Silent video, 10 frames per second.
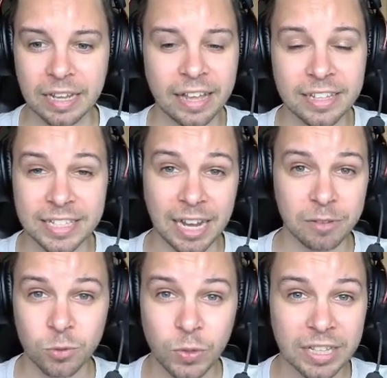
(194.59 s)
and the
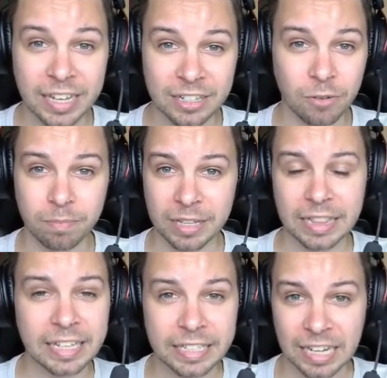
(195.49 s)
times will get
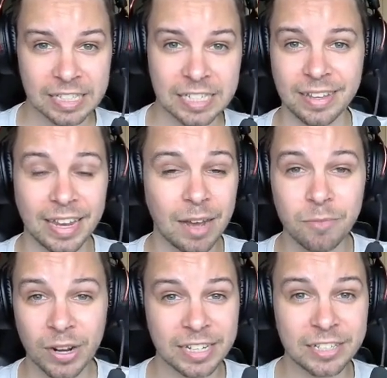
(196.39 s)
completely nuts, and I'm
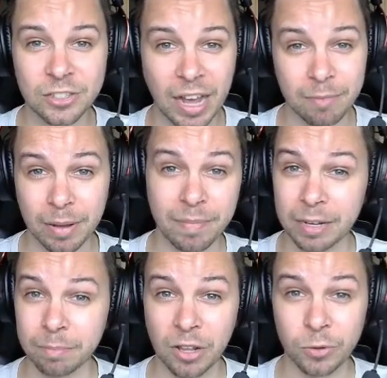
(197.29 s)
ready to have my
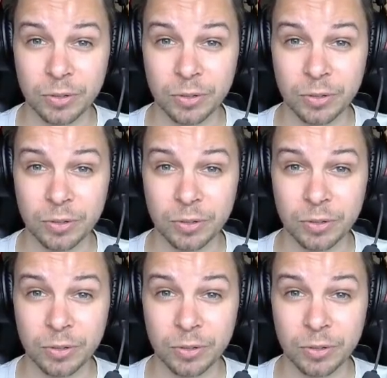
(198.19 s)
mind blown.